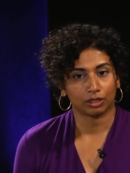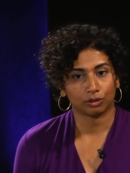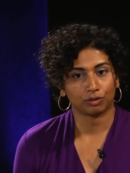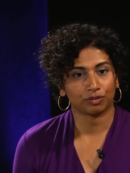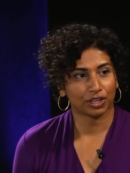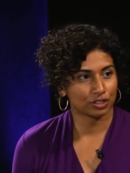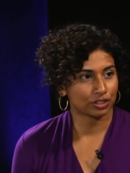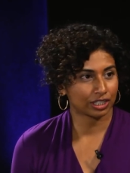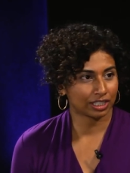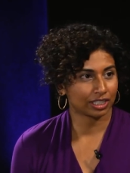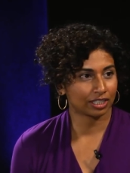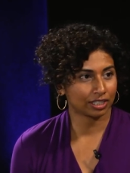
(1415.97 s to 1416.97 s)
who
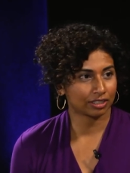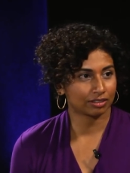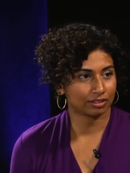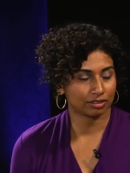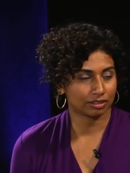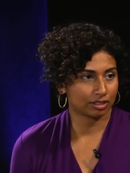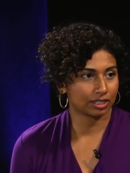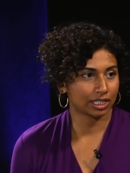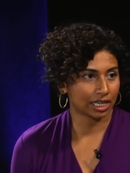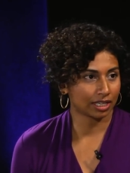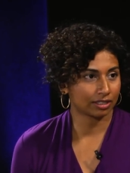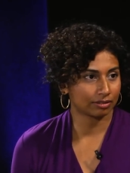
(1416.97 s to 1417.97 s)
eventually needed to
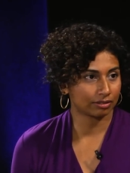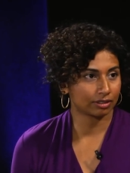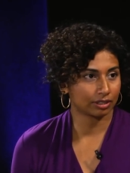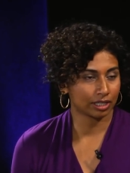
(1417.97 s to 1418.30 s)
get